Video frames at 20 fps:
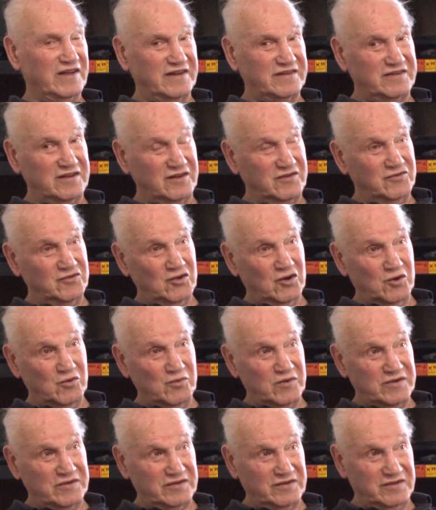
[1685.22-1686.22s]
I didn't
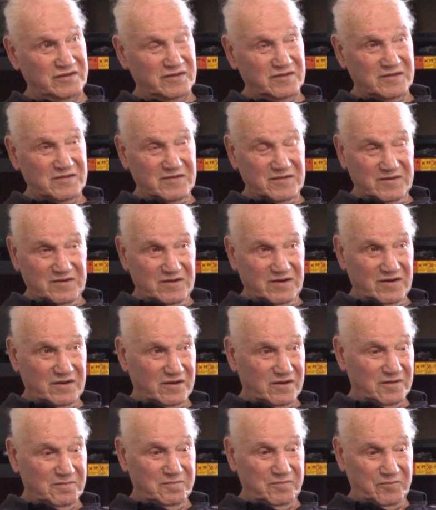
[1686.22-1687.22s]
know any
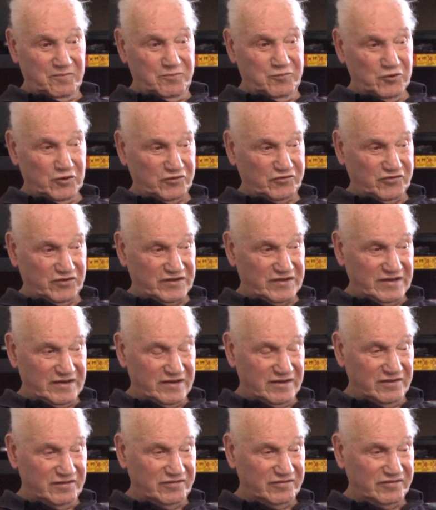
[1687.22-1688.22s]

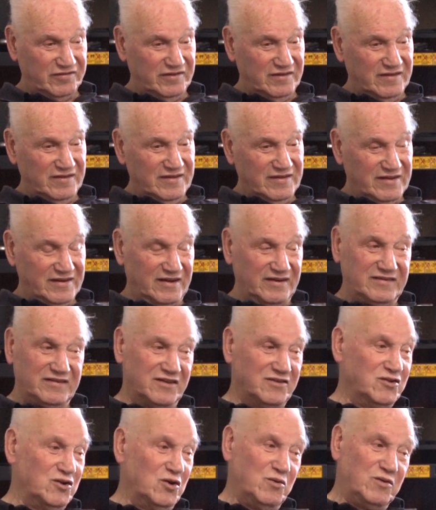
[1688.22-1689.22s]
Portuguese and I
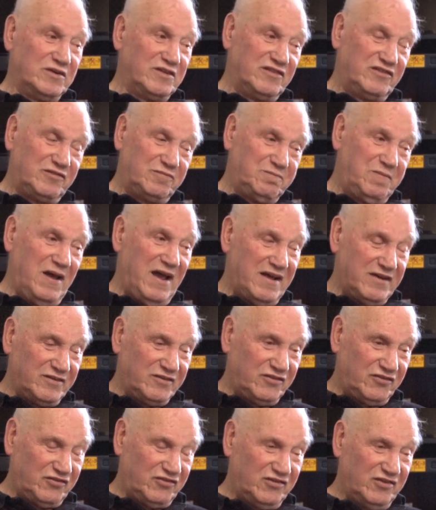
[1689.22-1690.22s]
didn't know any
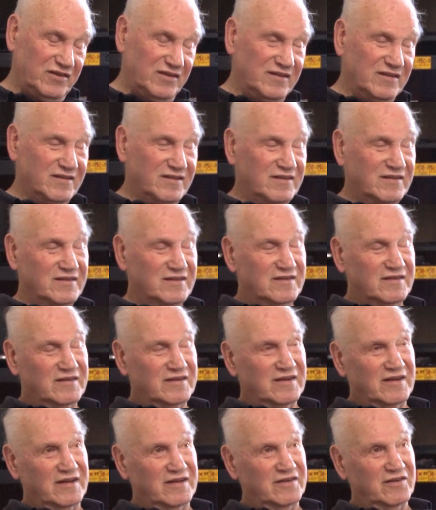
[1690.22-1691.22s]
Spanish,
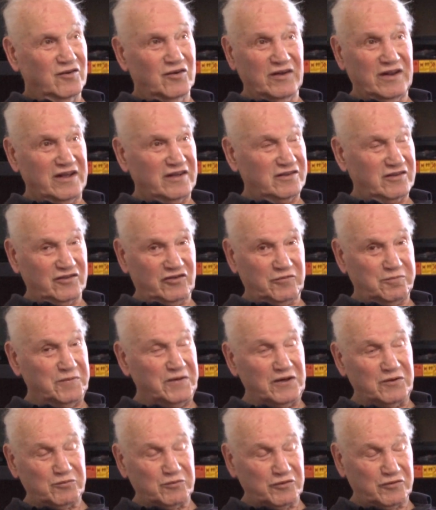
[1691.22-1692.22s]
and all I could
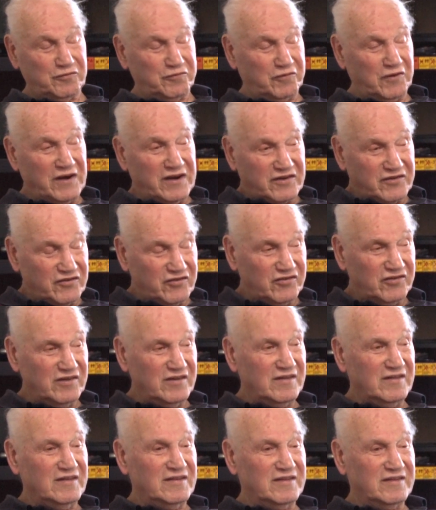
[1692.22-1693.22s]
speak was French,
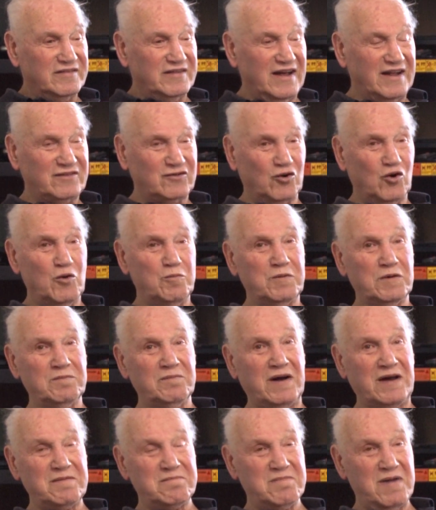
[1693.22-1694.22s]
not to open
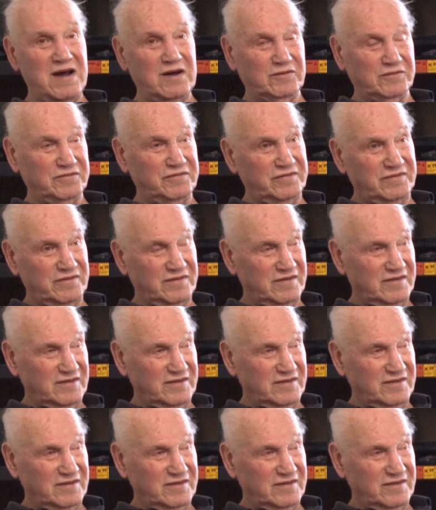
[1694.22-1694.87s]
my mouth.